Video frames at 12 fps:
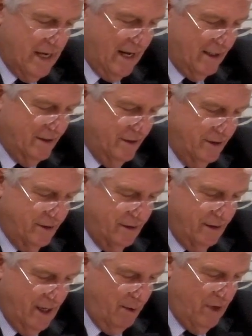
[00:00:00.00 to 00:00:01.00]
taxes,
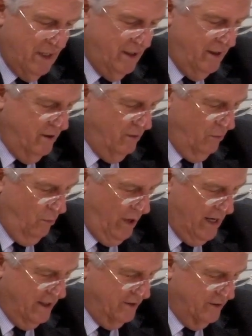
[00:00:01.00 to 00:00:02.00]
there are many
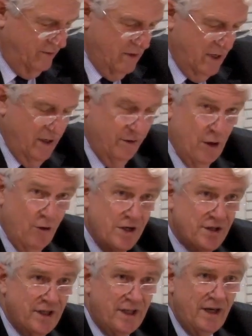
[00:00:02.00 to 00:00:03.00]
ways. The
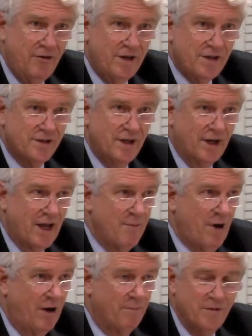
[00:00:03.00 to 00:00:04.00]
OECD recently
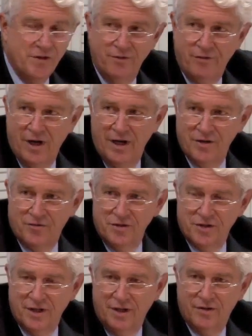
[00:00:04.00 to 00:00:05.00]
came up with a very
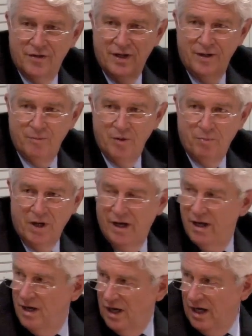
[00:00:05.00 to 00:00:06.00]
interesting statement
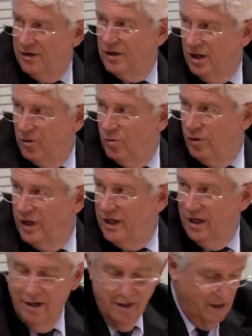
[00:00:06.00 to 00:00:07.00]
by Angel
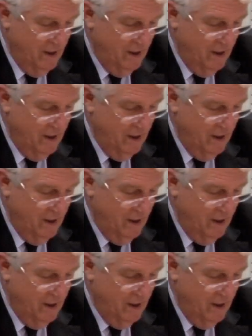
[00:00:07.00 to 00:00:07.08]
Gurria